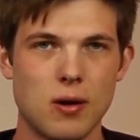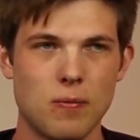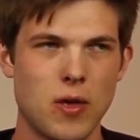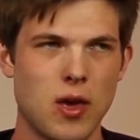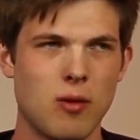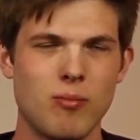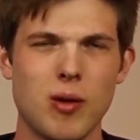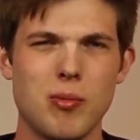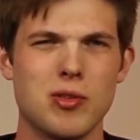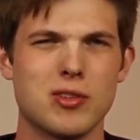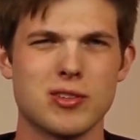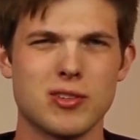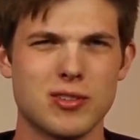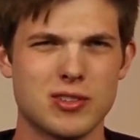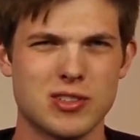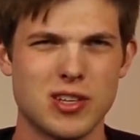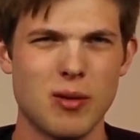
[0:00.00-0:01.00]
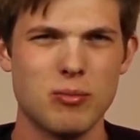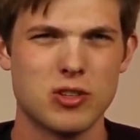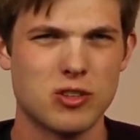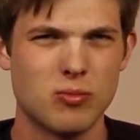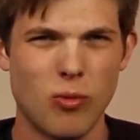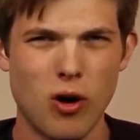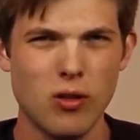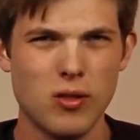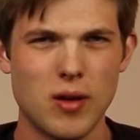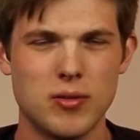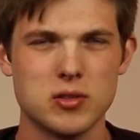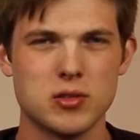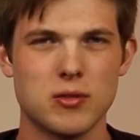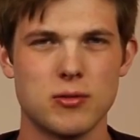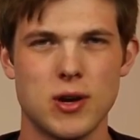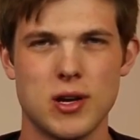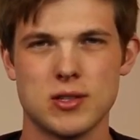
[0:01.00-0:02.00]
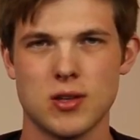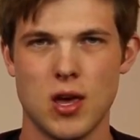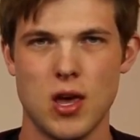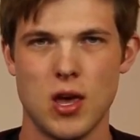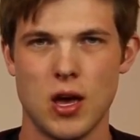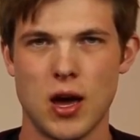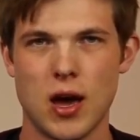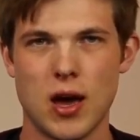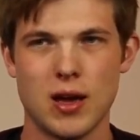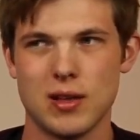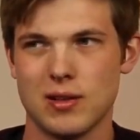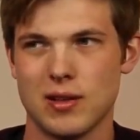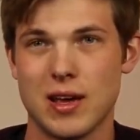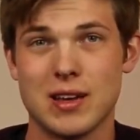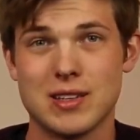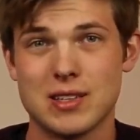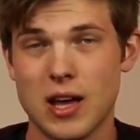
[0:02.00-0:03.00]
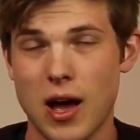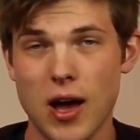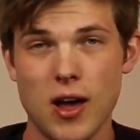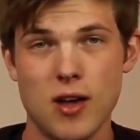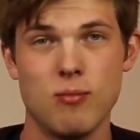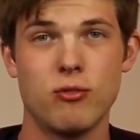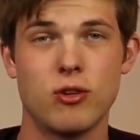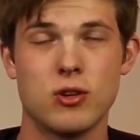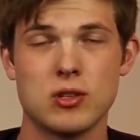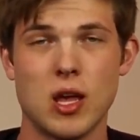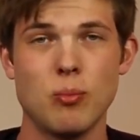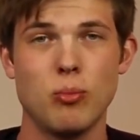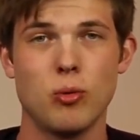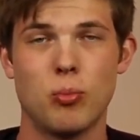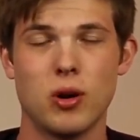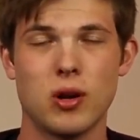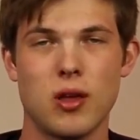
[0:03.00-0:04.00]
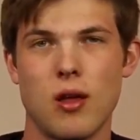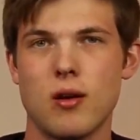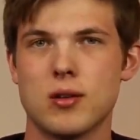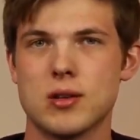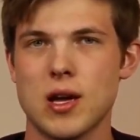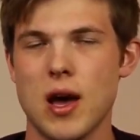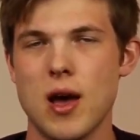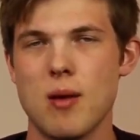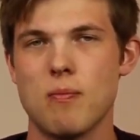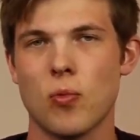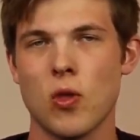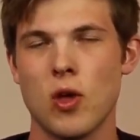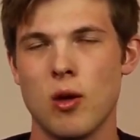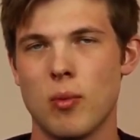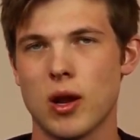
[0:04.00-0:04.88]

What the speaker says: Now, maybe there's some small levels of risk, like time, for example, putting in your time.